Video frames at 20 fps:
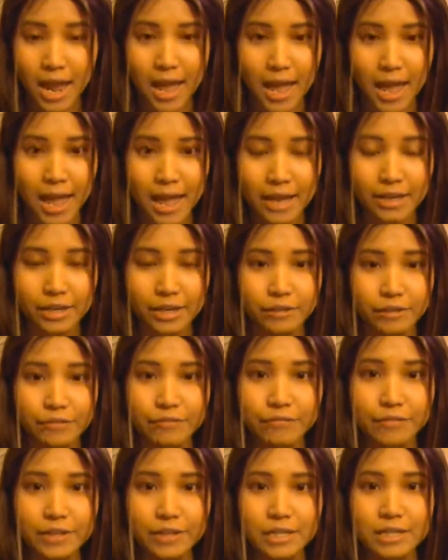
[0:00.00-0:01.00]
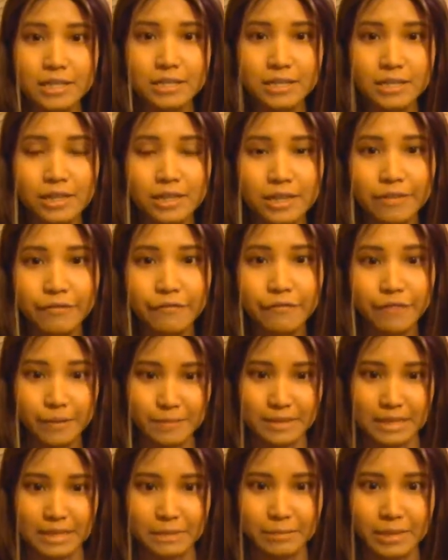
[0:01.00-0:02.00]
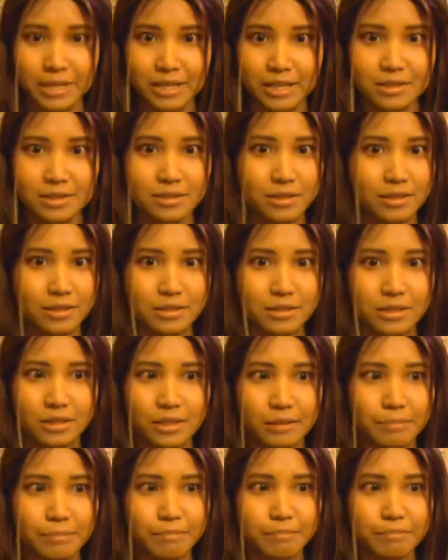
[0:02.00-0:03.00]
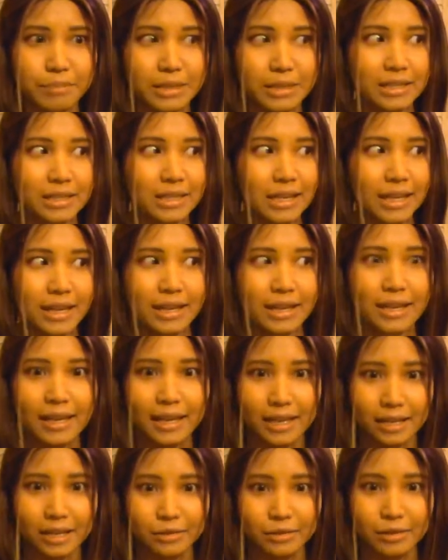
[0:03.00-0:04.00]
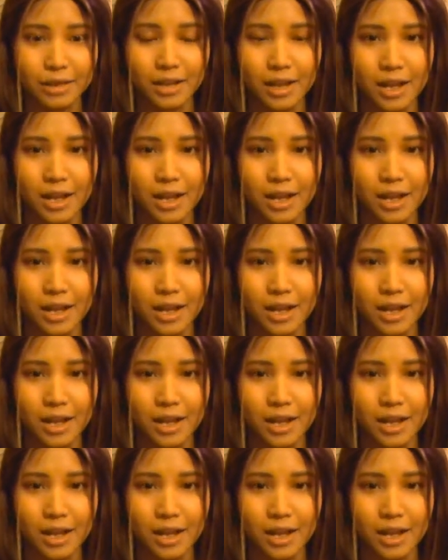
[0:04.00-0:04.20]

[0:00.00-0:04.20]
and the first 15 minutes is gonna be like hell